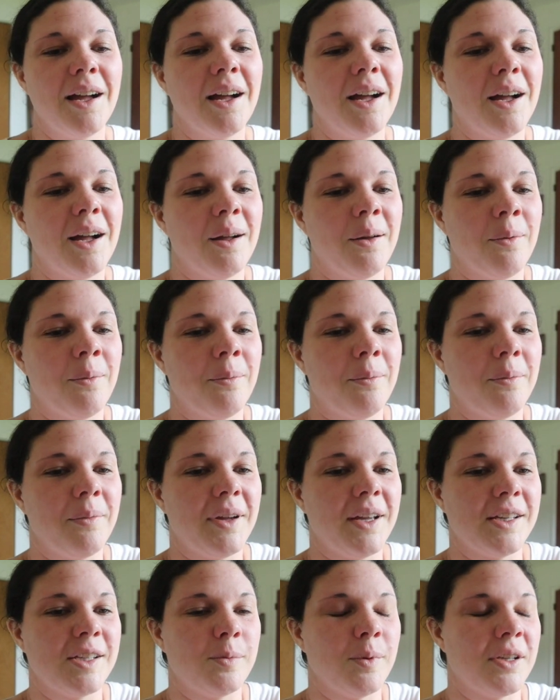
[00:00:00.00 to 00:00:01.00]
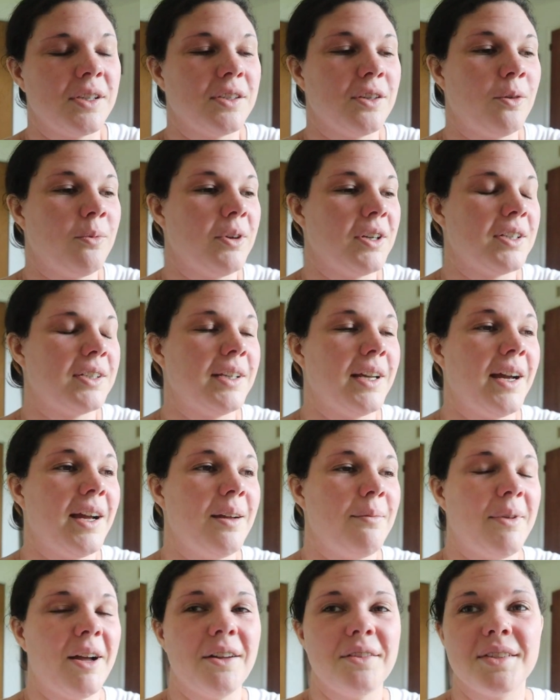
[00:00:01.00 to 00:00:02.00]
I spent so much
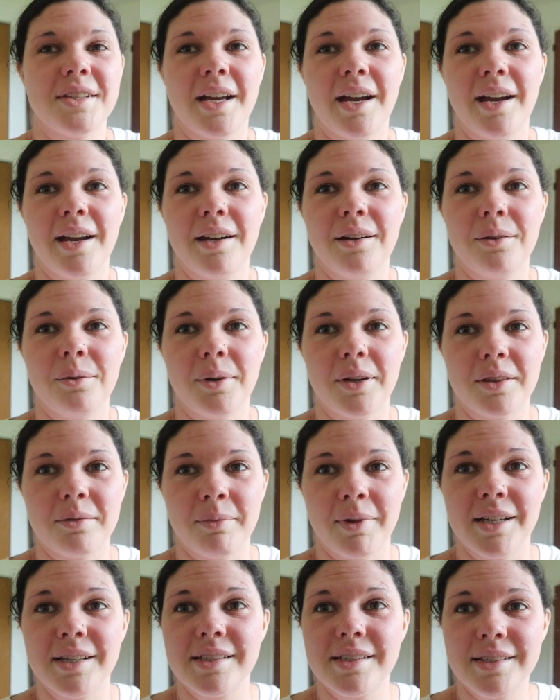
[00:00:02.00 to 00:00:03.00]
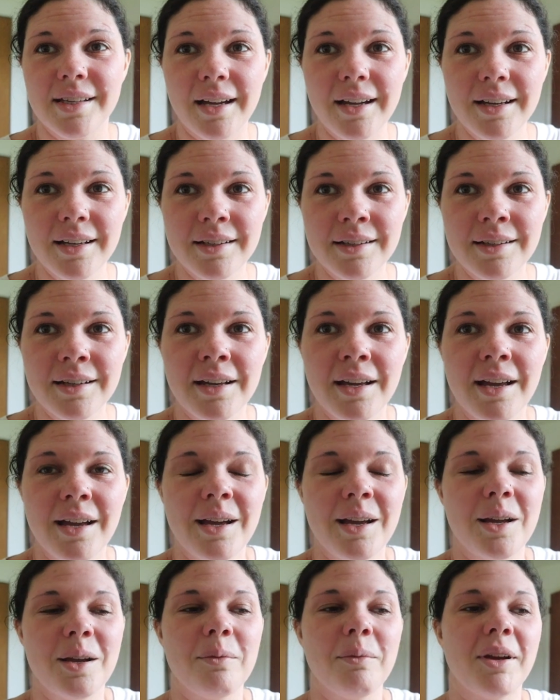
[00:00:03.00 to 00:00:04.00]
time outside with my son.
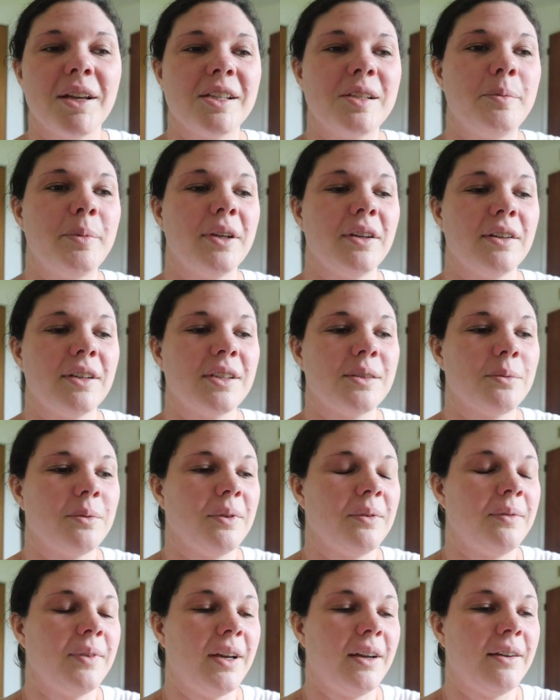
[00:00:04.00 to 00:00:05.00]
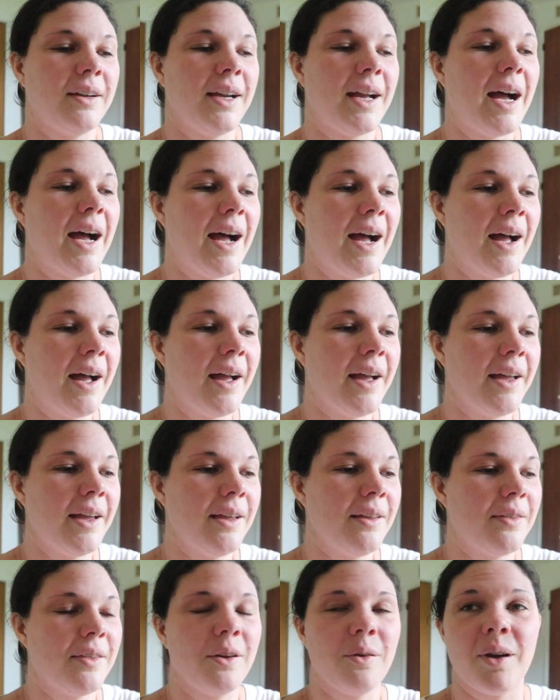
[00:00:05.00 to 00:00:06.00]
My spirits were very
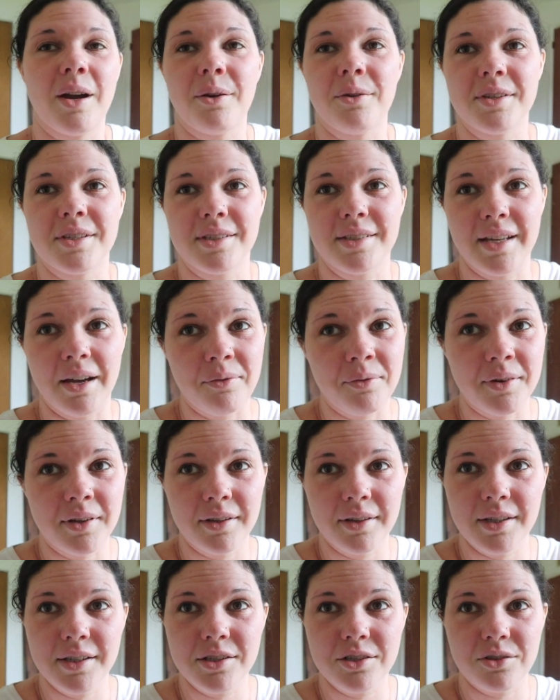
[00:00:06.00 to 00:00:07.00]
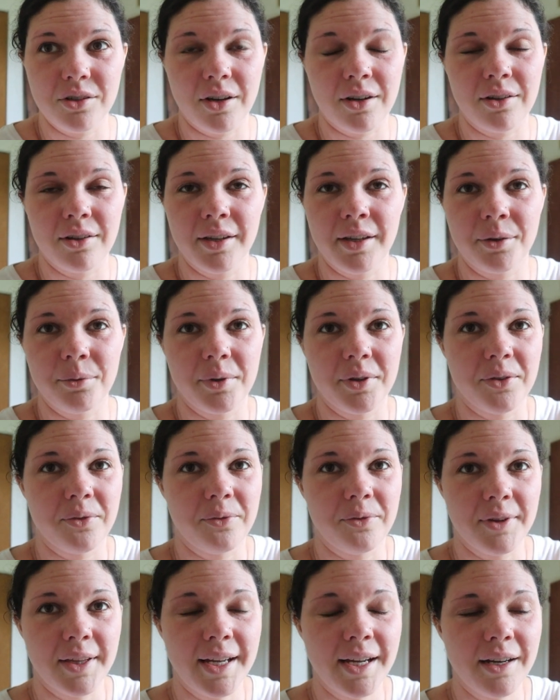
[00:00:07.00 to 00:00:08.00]
high, though I was definitely struggling with
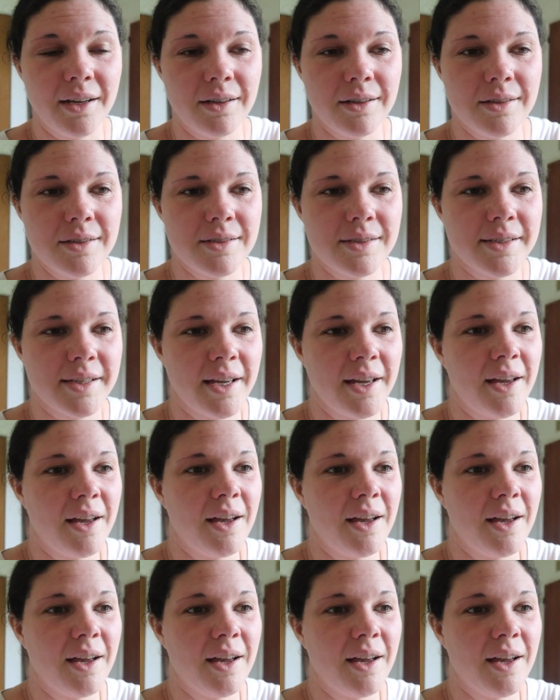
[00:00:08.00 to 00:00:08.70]
flares.